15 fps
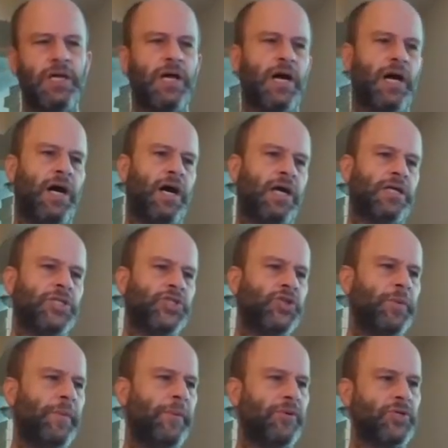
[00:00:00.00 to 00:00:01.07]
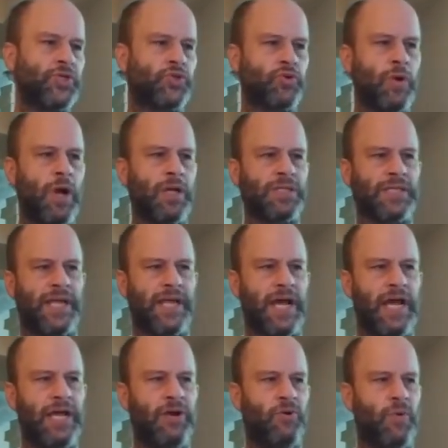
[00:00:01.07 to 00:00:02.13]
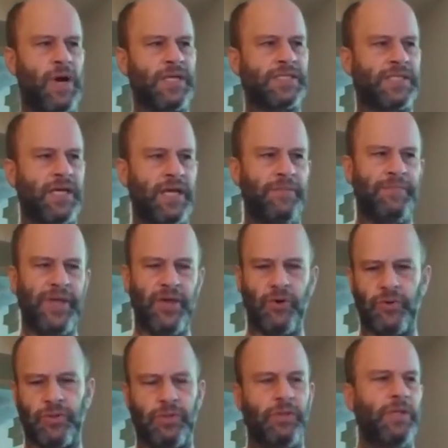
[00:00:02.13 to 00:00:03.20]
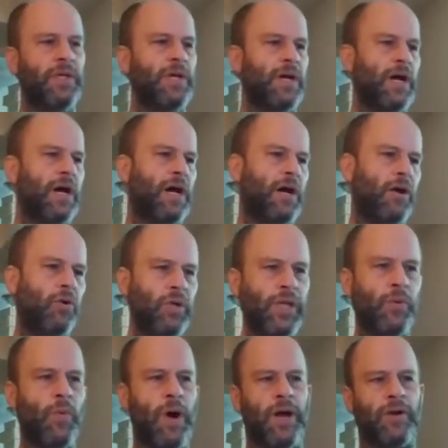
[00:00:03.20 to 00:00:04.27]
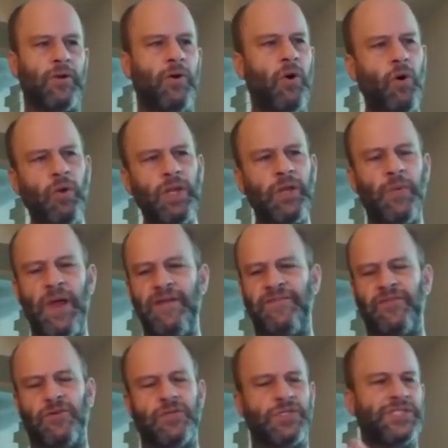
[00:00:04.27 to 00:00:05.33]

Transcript: uh, consumables, drugs like ayahuasca and peyote, holy water, holy wafers,